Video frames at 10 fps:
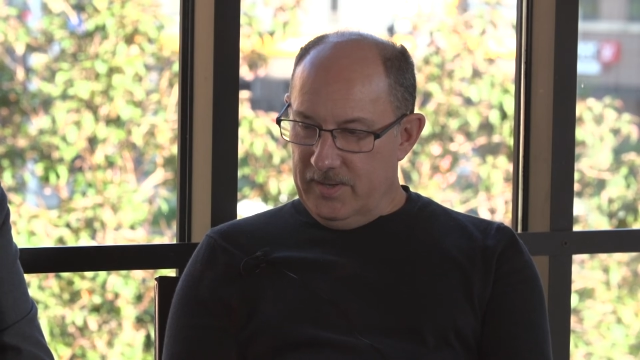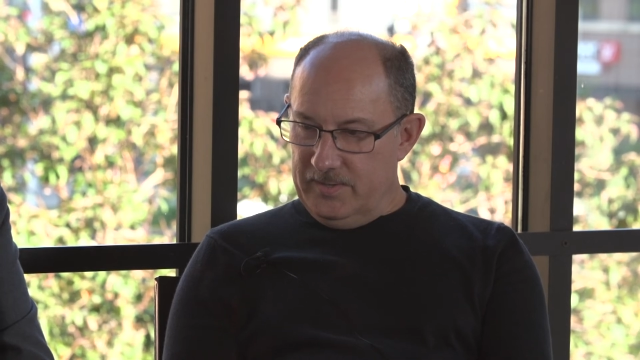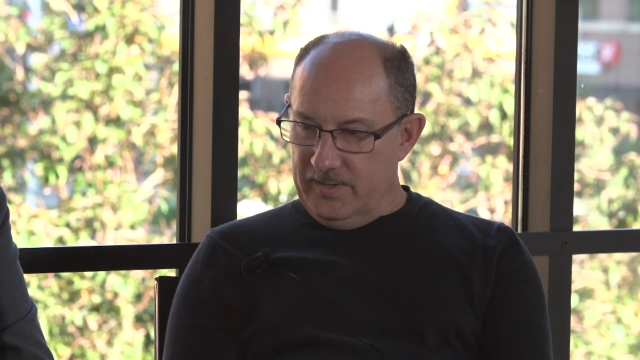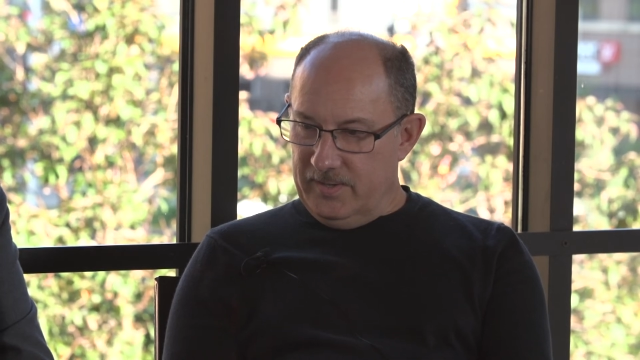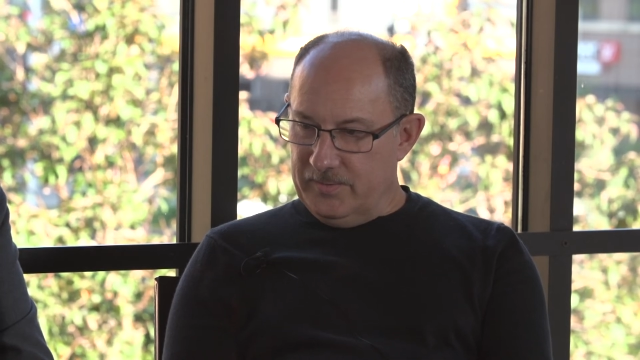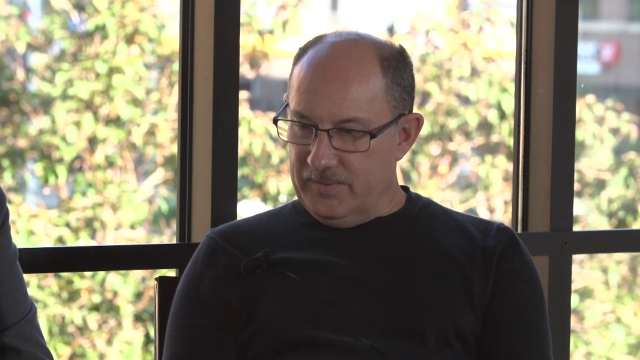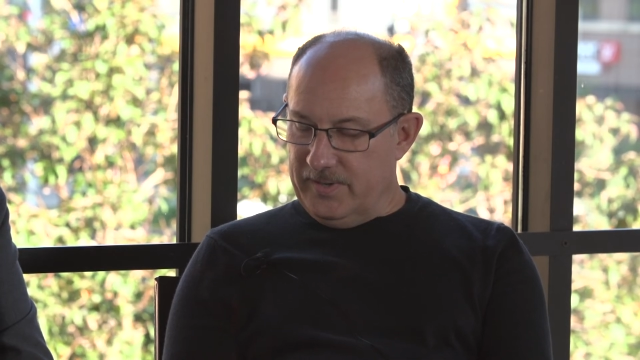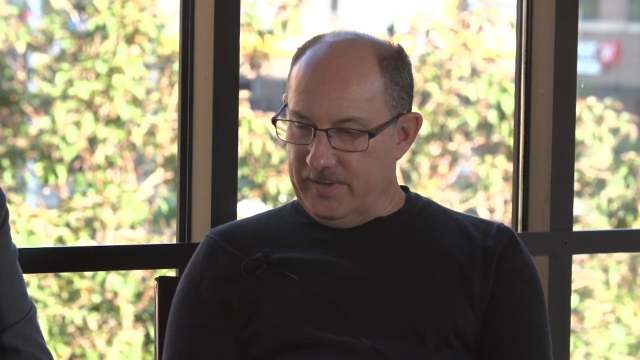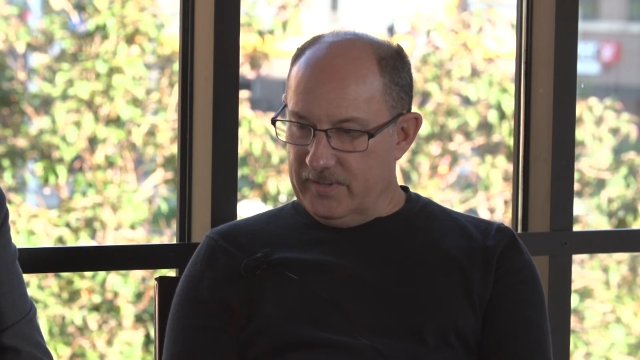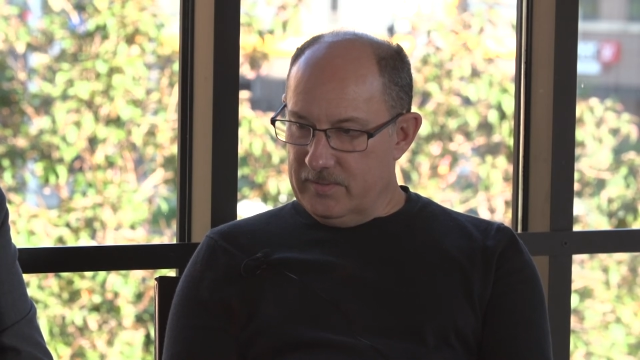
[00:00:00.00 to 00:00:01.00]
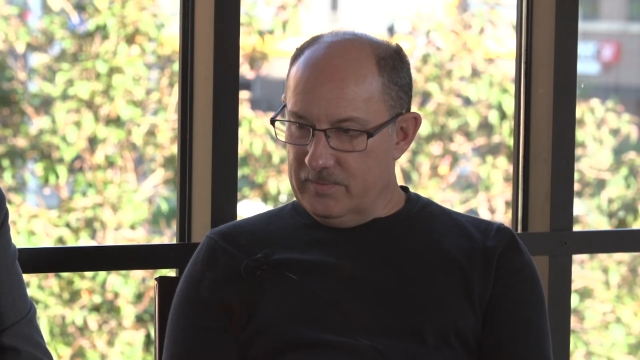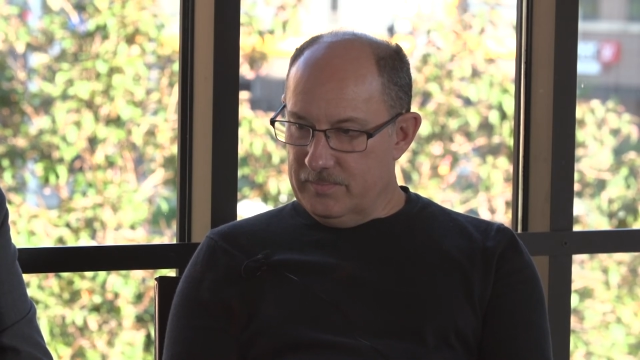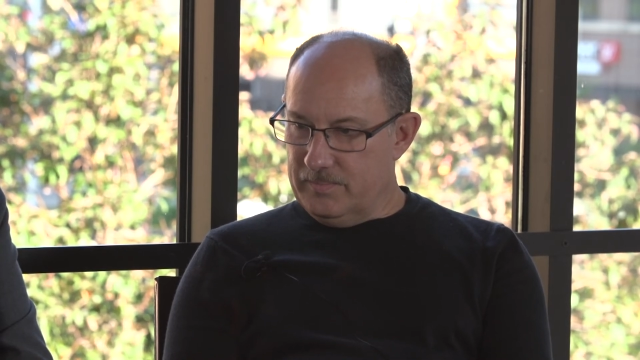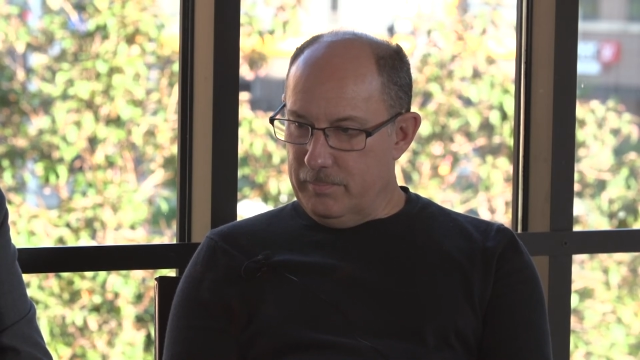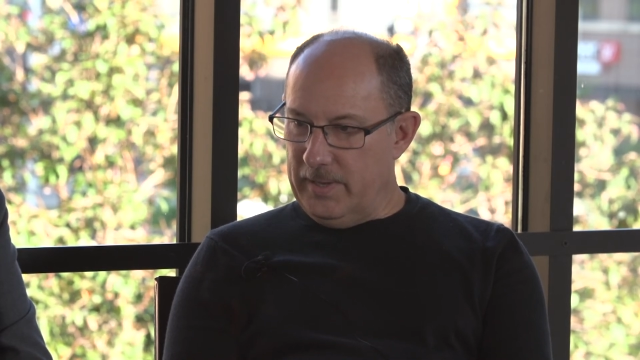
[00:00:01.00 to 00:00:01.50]
identifying
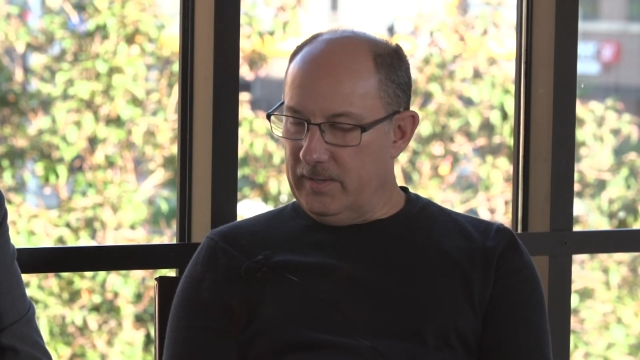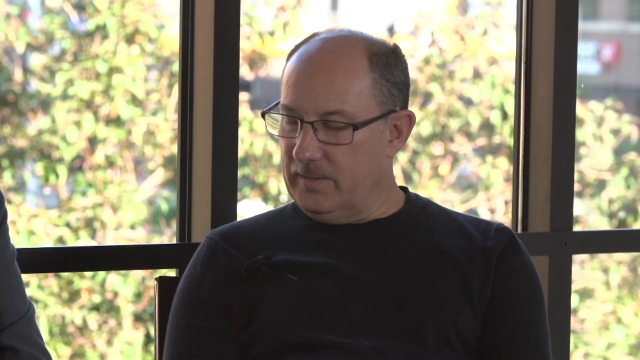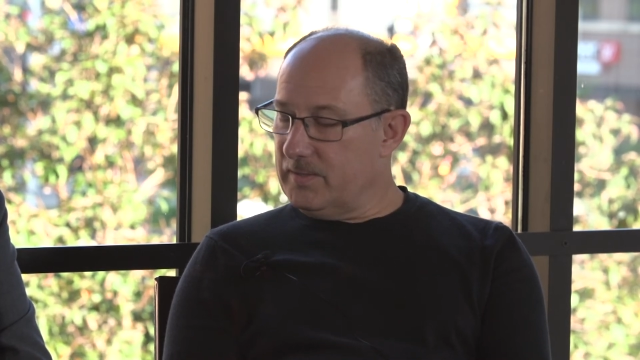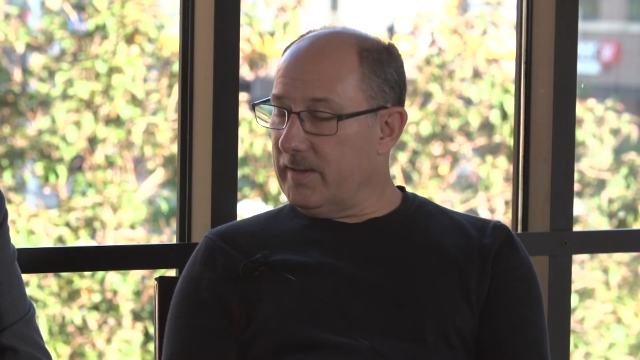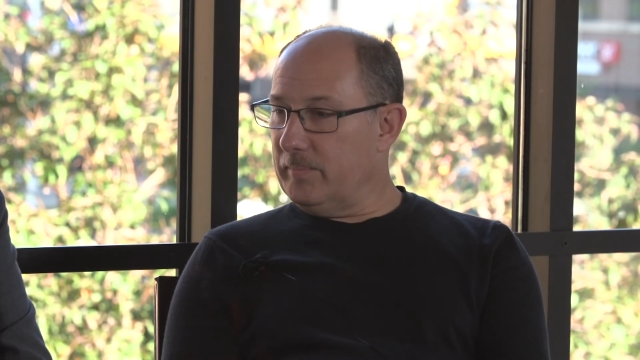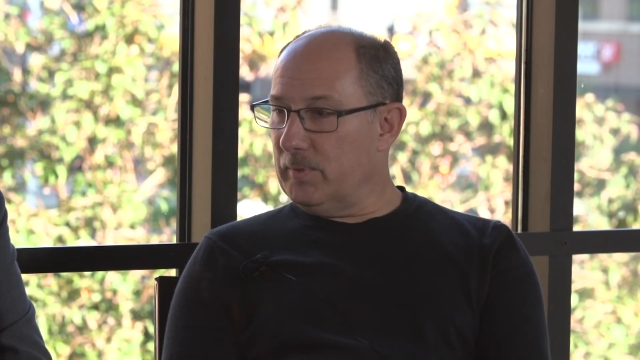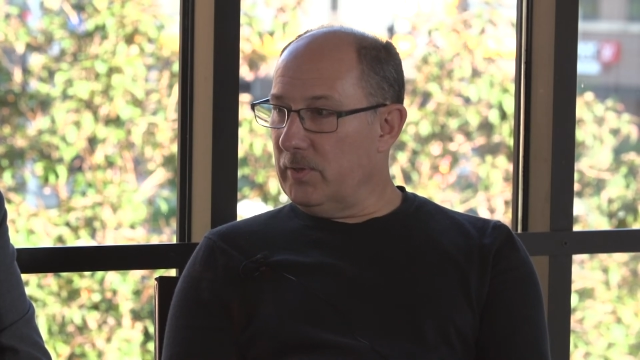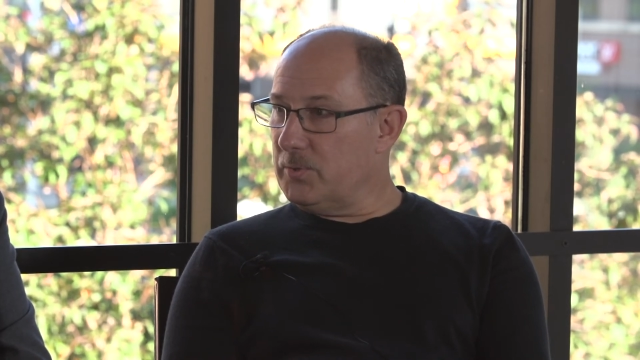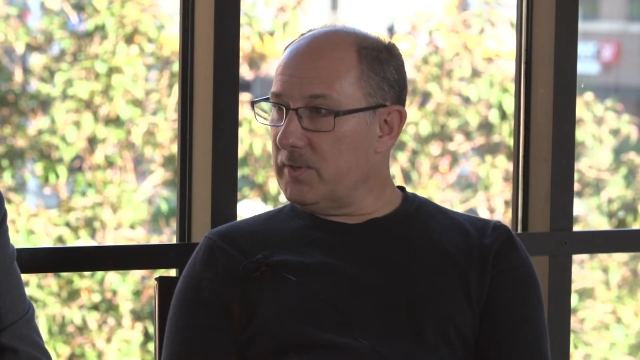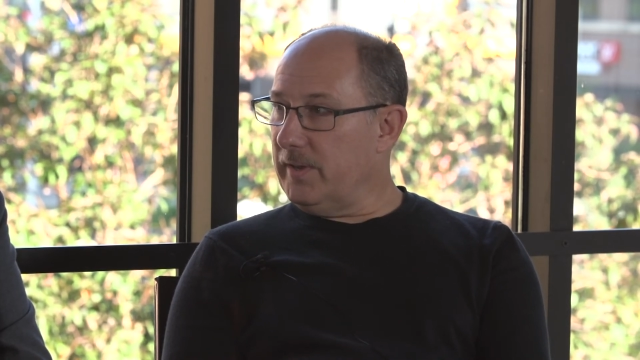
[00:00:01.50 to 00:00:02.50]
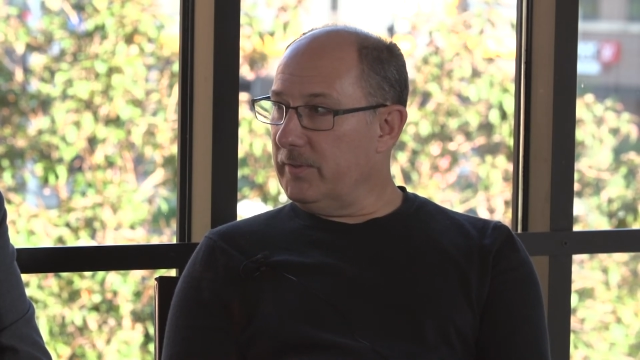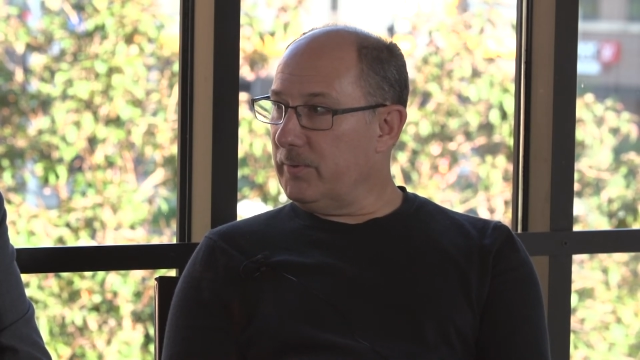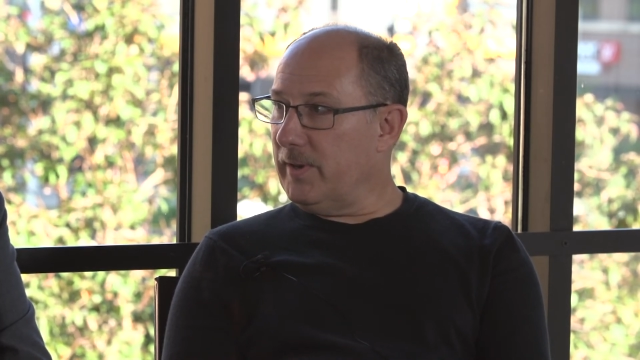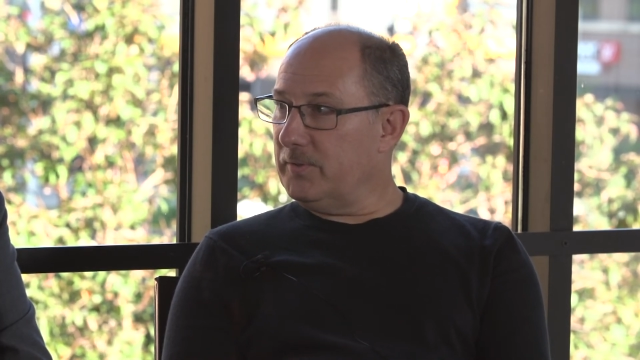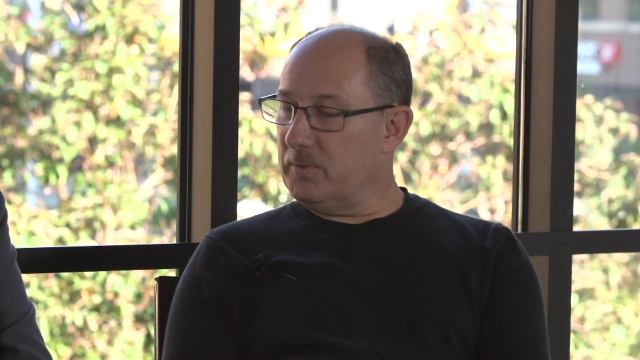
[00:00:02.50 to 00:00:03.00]
mating type loci
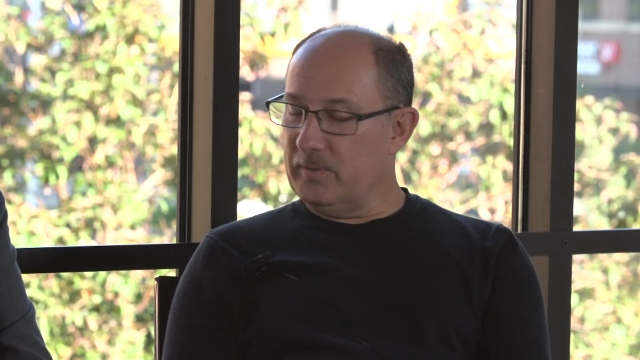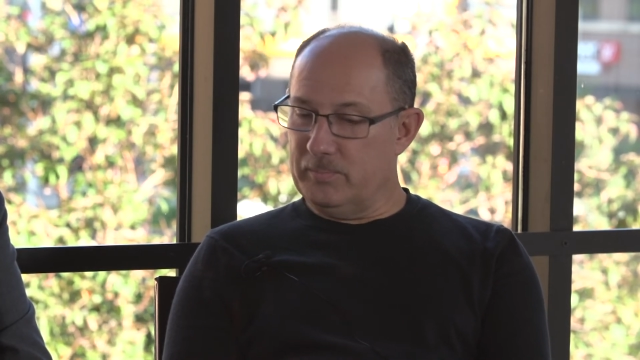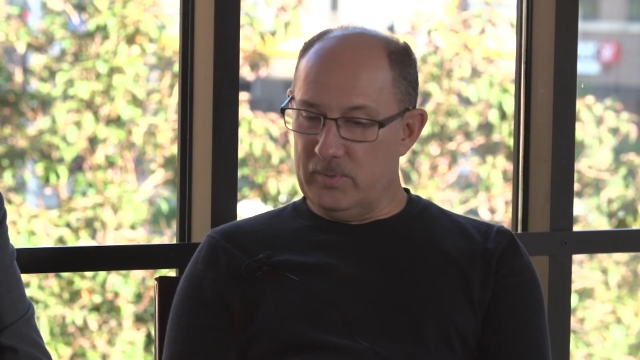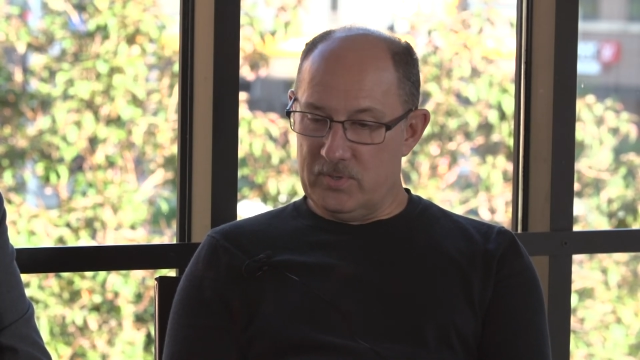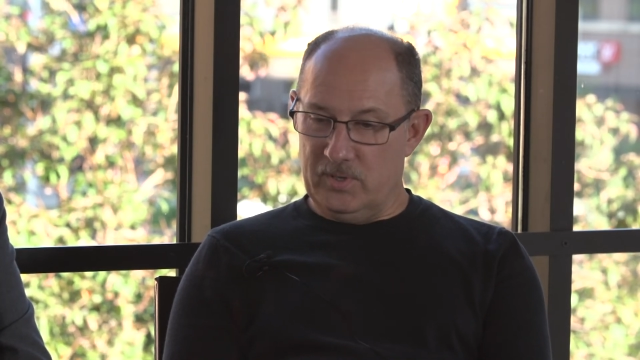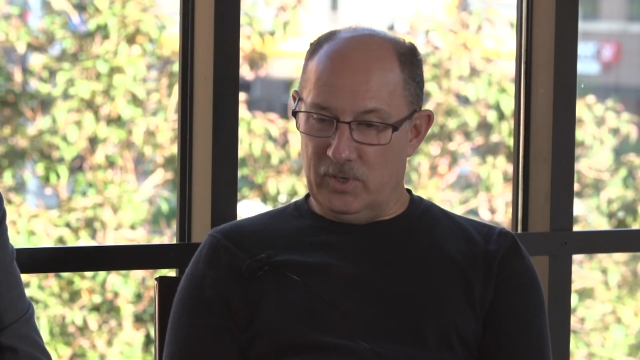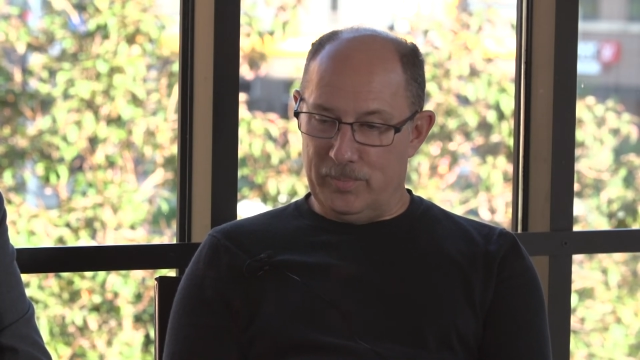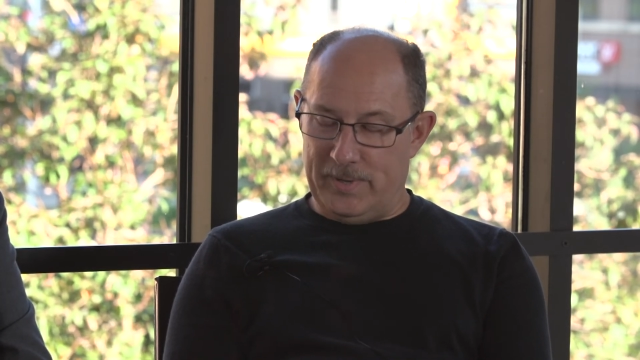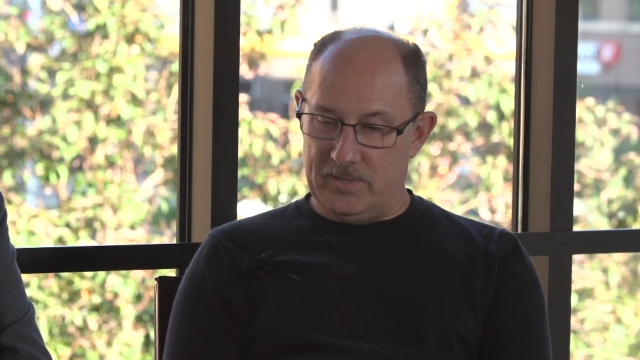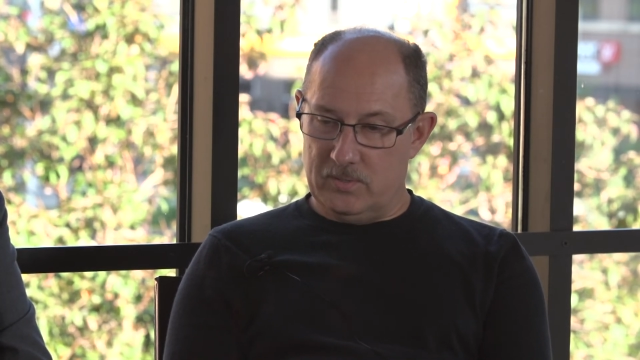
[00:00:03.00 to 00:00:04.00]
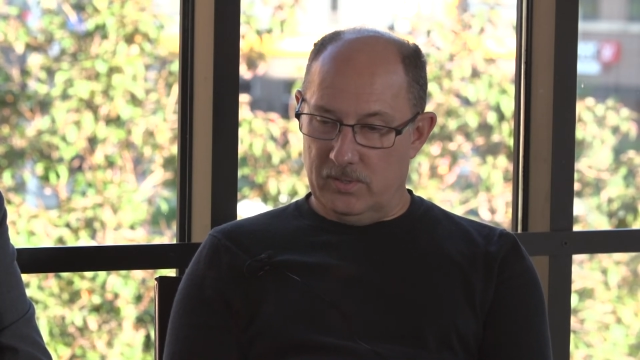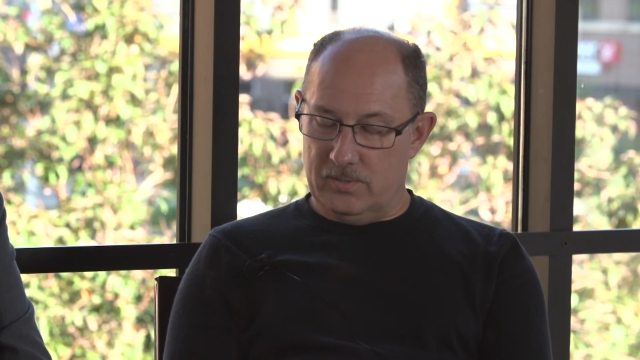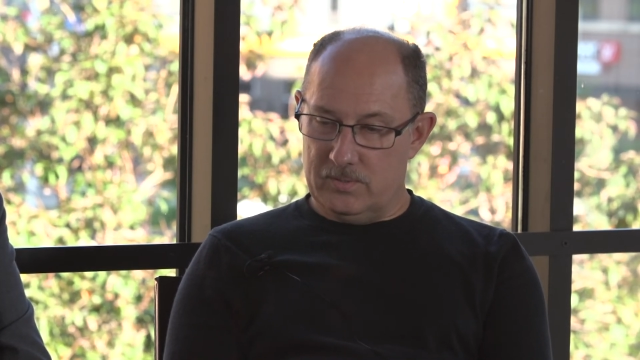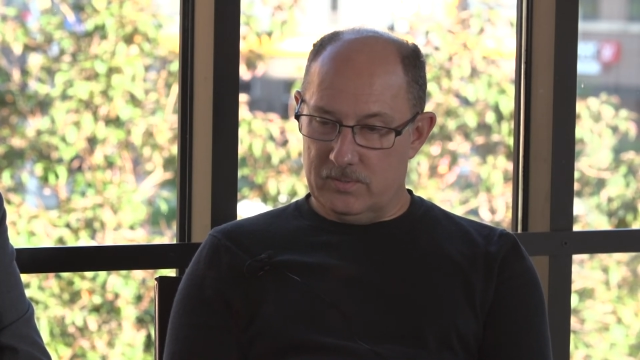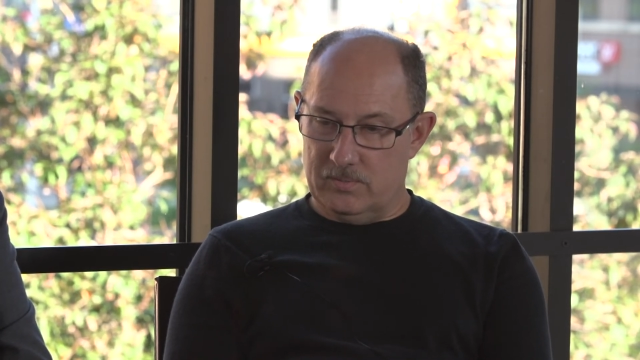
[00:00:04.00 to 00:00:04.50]
throughout the
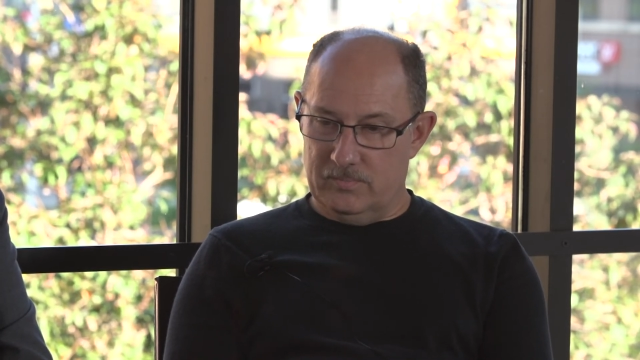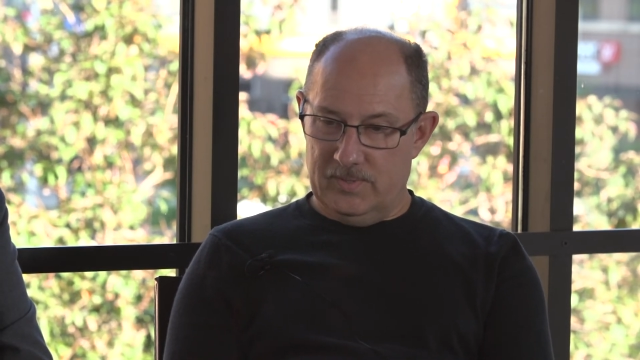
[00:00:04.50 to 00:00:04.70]
Basidiomycetes,